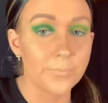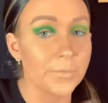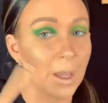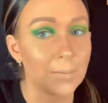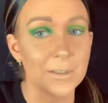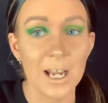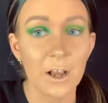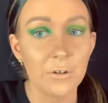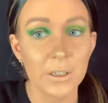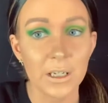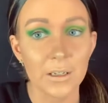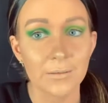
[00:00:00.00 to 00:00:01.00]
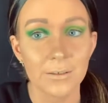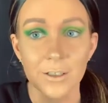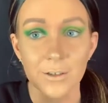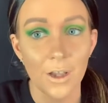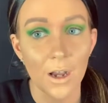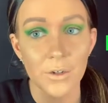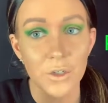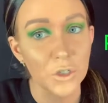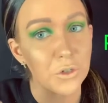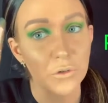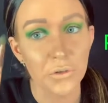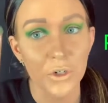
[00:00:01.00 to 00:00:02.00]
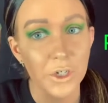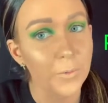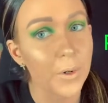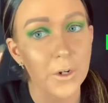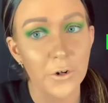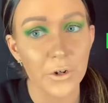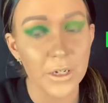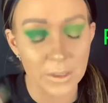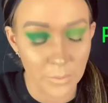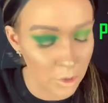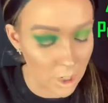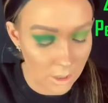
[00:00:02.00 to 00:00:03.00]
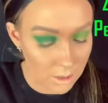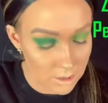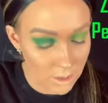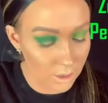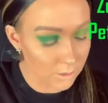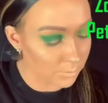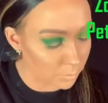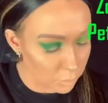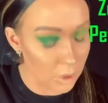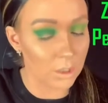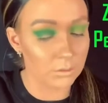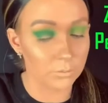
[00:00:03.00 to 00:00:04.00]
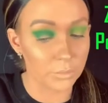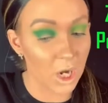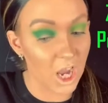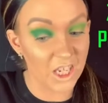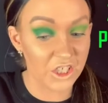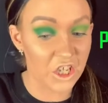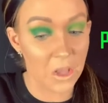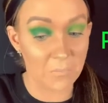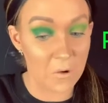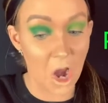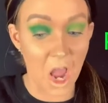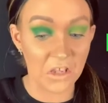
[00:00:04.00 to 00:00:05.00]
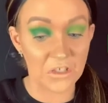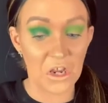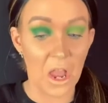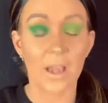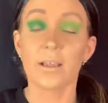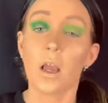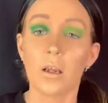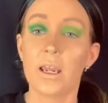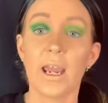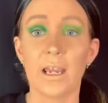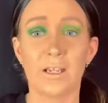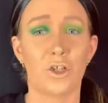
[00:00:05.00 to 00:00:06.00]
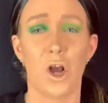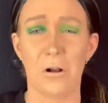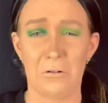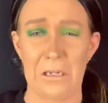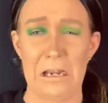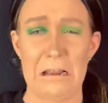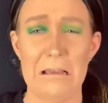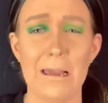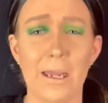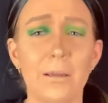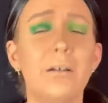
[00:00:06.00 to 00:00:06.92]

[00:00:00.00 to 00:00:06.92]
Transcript: I'm telling you, the Luxe 231 crease brush. I can't talk today.